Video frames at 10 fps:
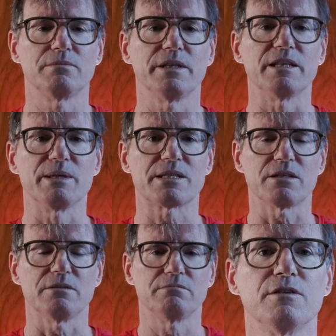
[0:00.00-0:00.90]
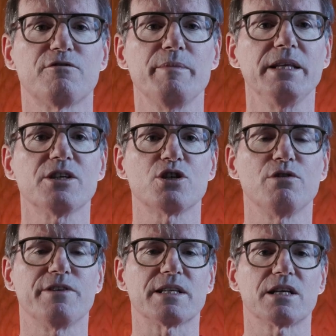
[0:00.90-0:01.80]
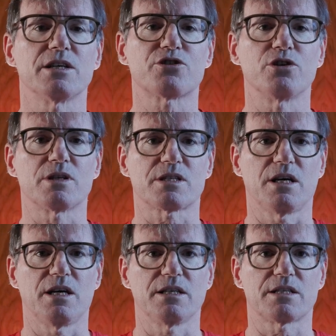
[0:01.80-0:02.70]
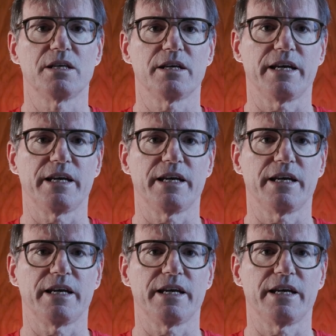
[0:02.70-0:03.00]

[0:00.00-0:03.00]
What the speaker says: in the midsole. For me, the shoe fits true to size.